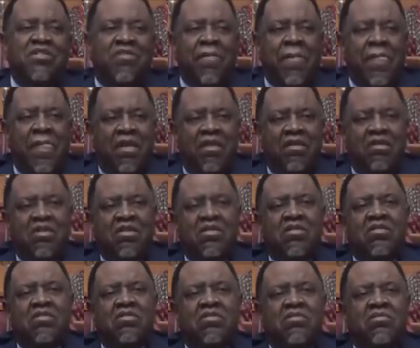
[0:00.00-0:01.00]
They have
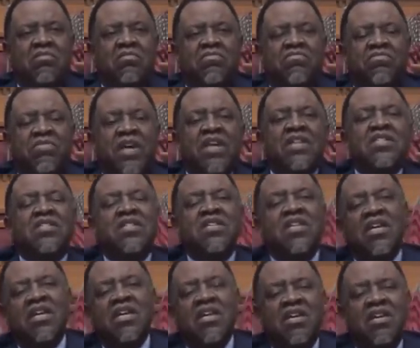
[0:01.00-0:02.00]
stolen from the people.
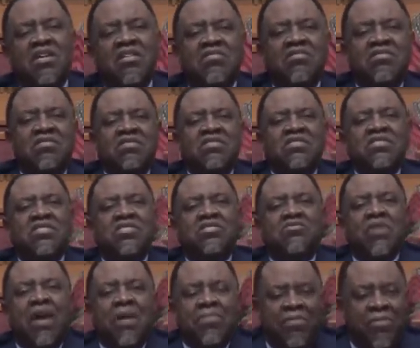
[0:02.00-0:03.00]
Is that not
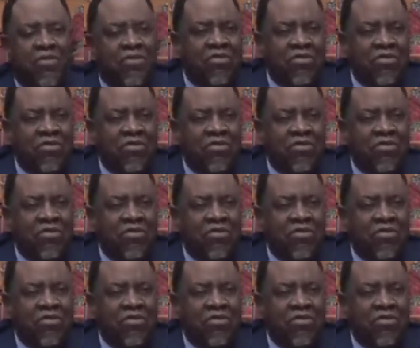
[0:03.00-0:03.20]
disrespect?